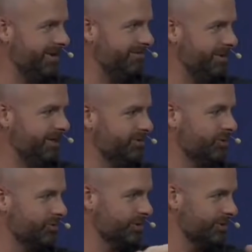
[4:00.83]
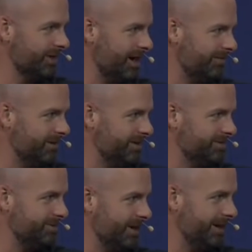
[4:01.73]
I've made so clearly
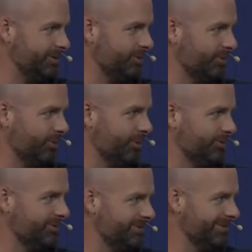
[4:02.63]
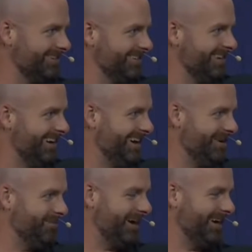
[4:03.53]
obvious in my annual reports
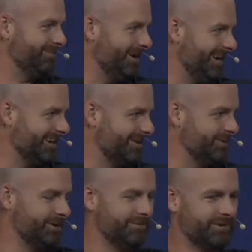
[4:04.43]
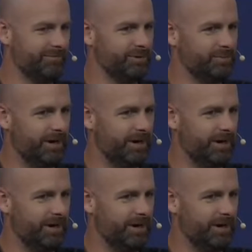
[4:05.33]
by not giving you enough coverage.